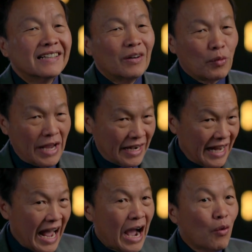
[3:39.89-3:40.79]

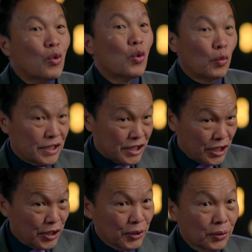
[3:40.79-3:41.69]
we
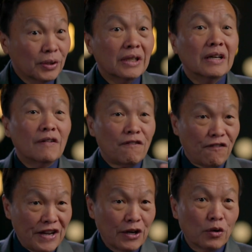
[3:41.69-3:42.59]
still
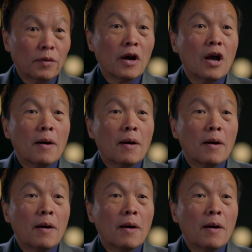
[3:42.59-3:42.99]
feel